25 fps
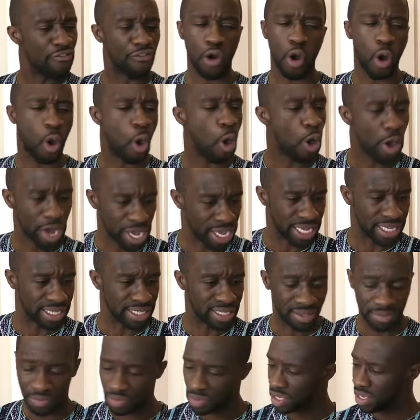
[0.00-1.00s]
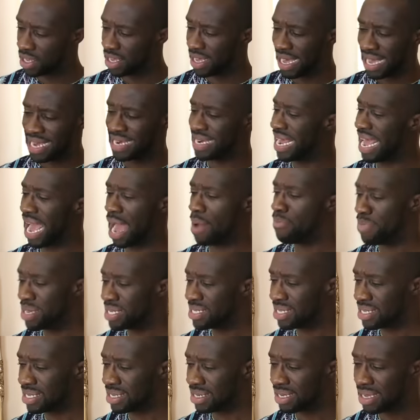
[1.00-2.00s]
for all A's, and they are
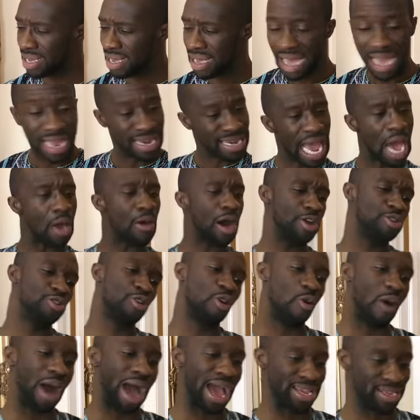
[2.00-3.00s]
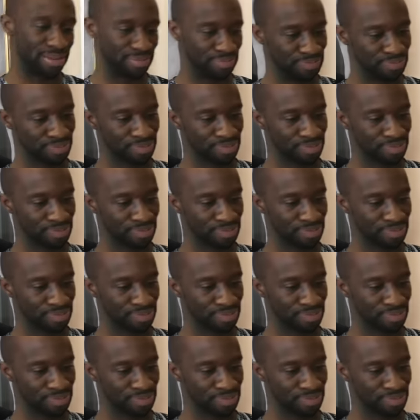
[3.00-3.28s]
missing. And now I know why.